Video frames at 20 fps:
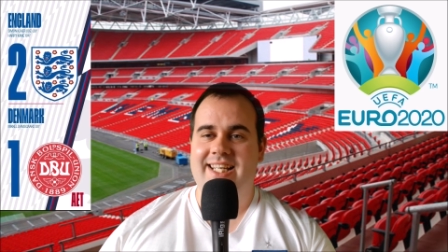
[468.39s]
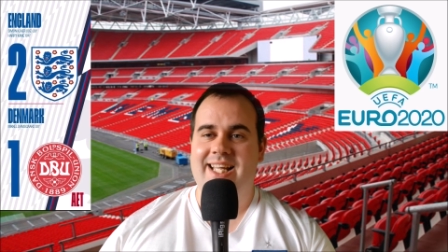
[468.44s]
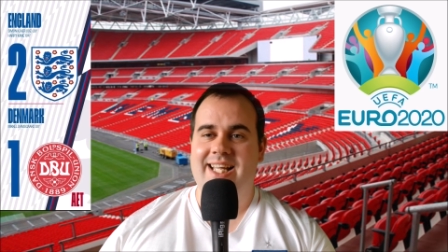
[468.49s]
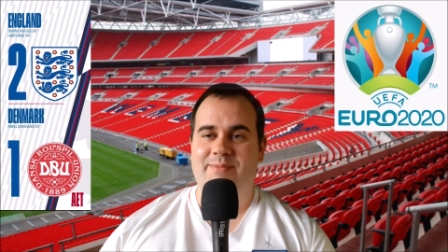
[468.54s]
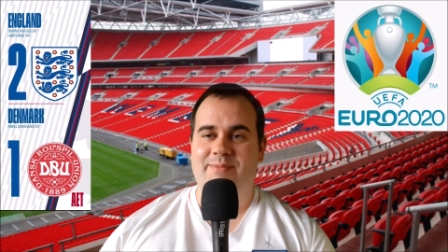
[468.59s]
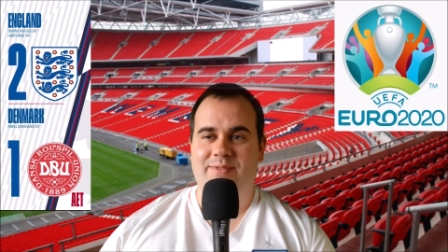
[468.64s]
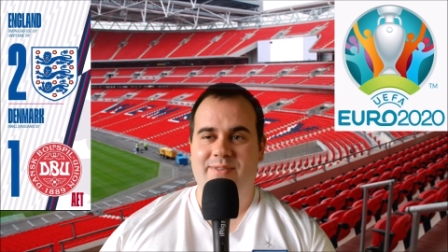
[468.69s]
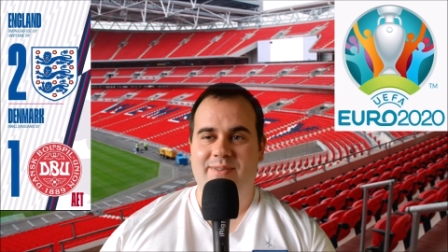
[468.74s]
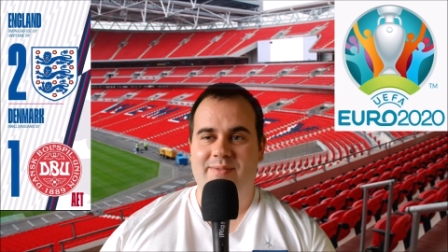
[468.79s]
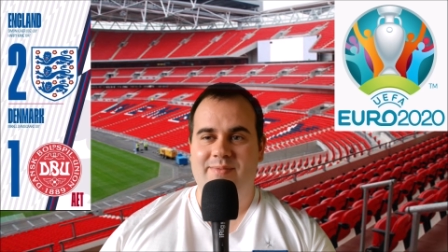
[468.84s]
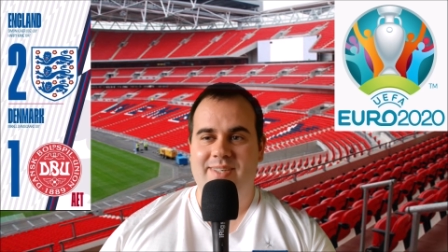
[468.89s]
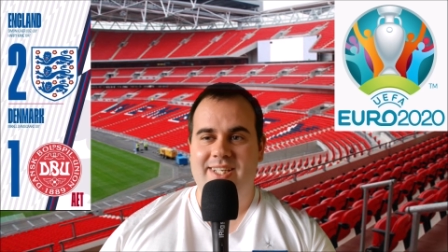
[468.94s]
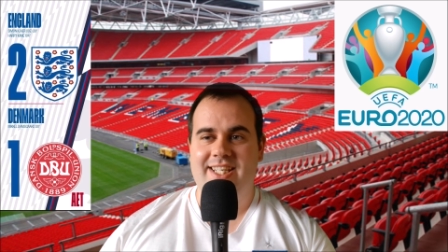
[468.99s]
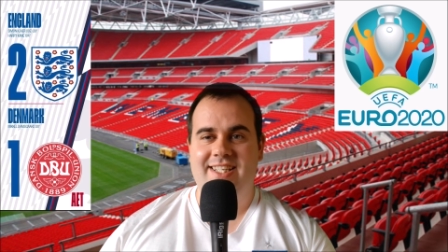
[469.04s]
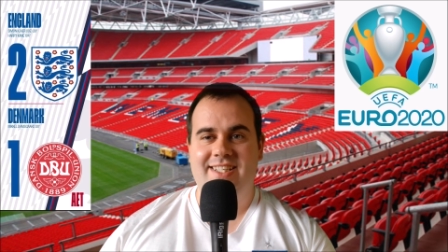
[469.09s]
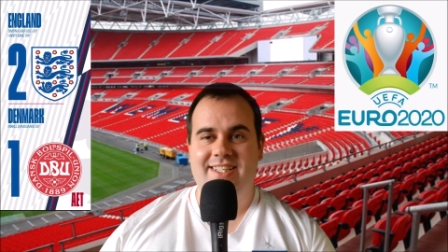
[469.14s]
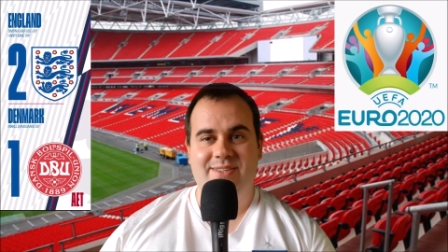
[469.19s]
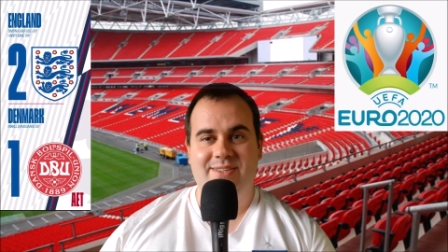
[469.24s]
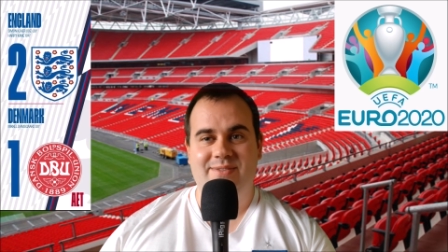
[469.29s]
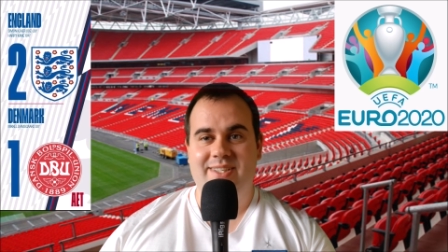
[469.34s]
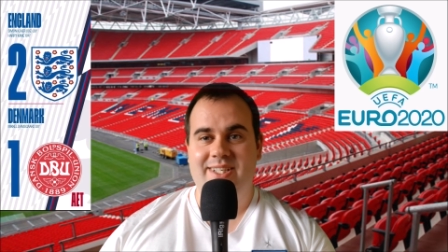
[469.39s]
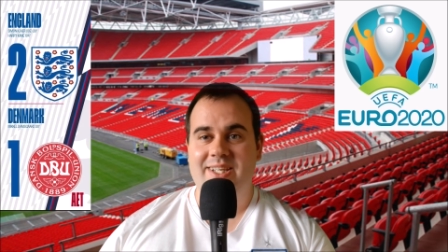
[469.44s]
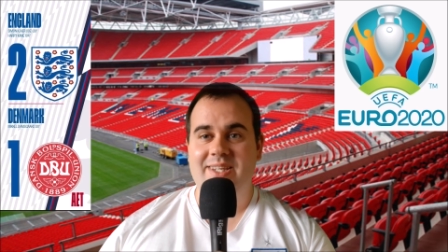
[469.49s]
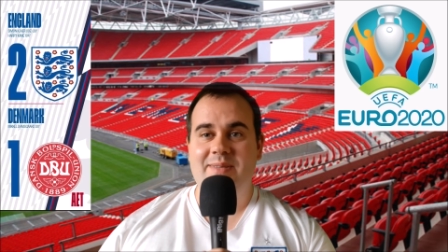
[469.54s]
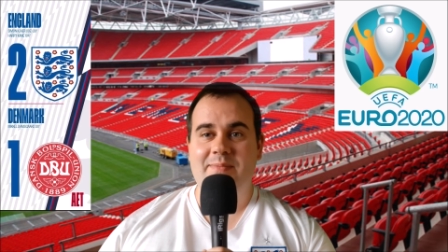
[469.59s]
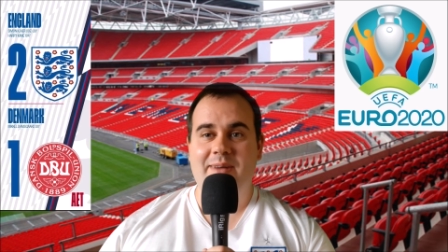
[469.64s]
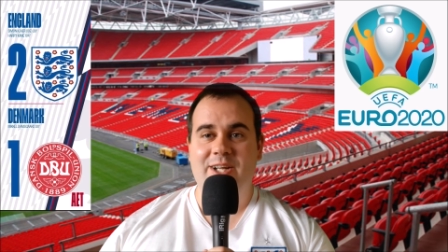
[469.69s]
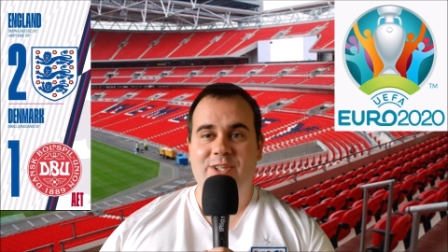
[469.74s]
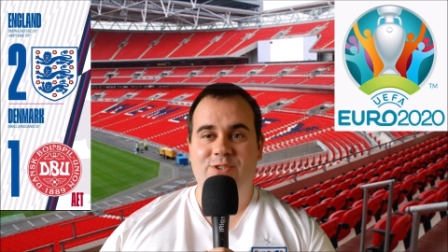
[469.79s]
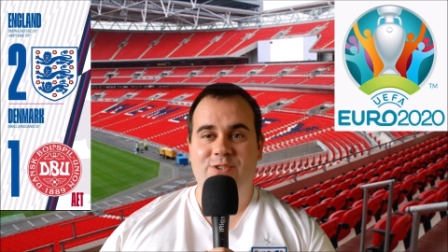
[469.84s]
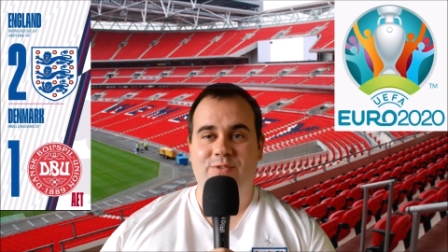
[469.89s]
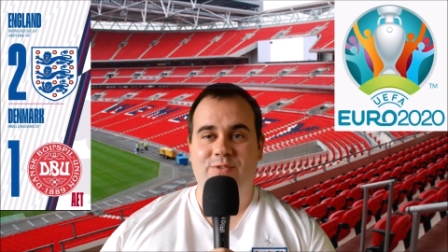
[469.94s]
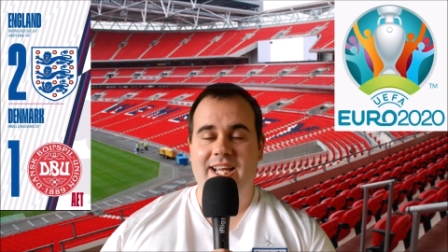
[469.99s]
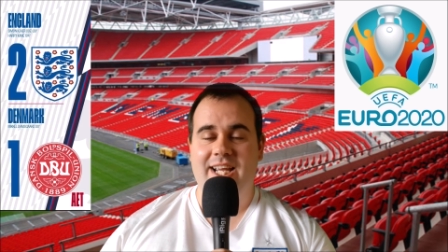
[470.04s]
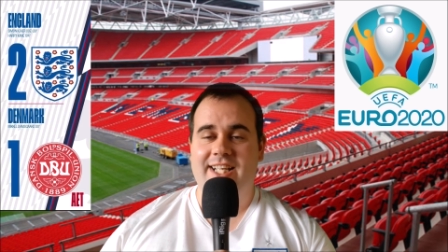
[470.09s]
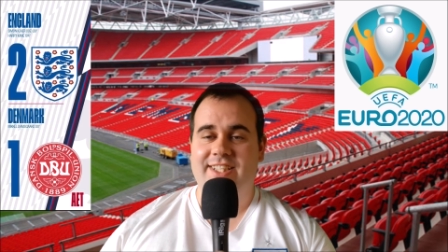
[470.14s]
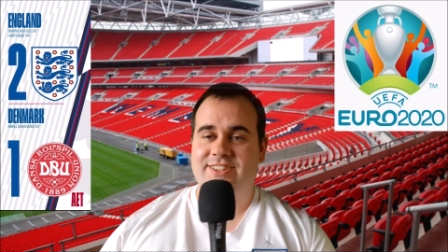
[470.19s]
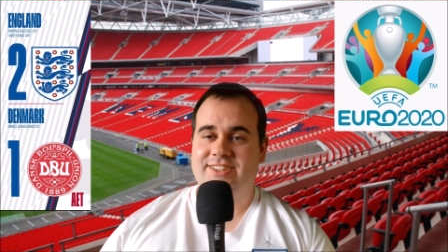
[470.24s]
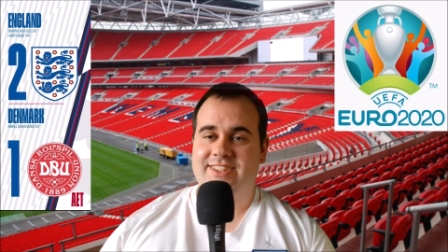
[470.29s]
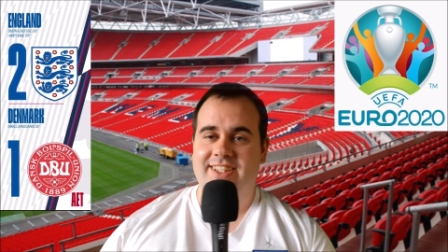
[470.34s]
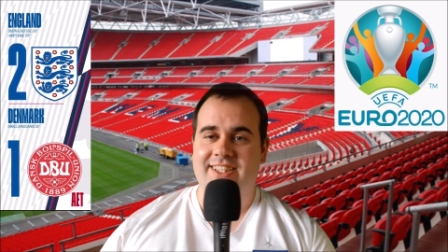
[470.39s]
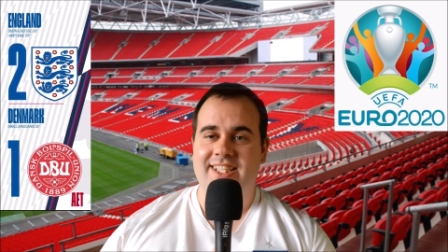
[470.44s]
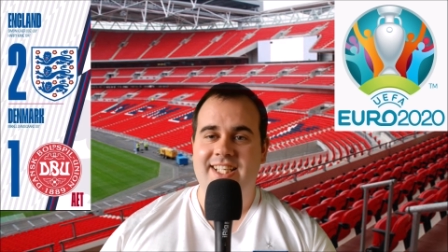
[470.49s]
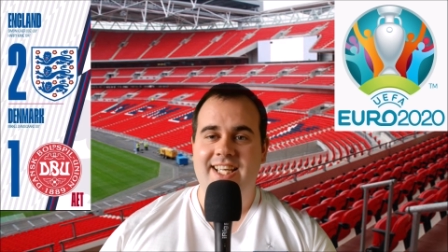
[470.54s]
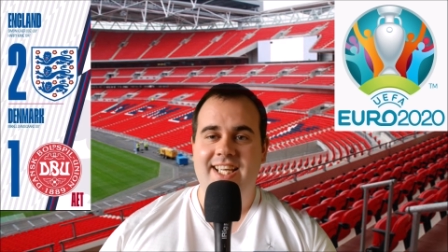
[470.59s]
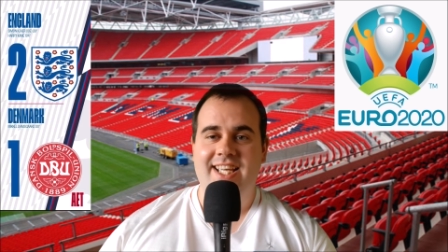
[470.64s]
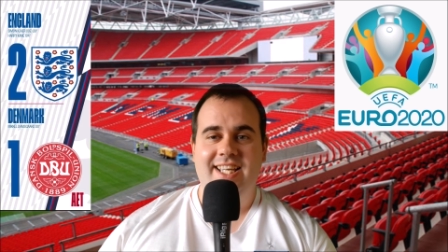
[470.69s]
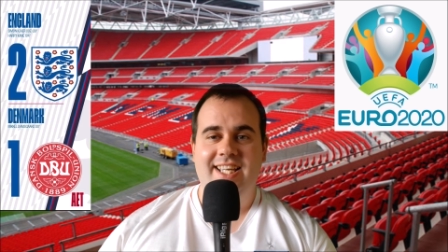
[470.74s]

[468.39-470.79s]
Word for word: And I'll probably do another match reaction,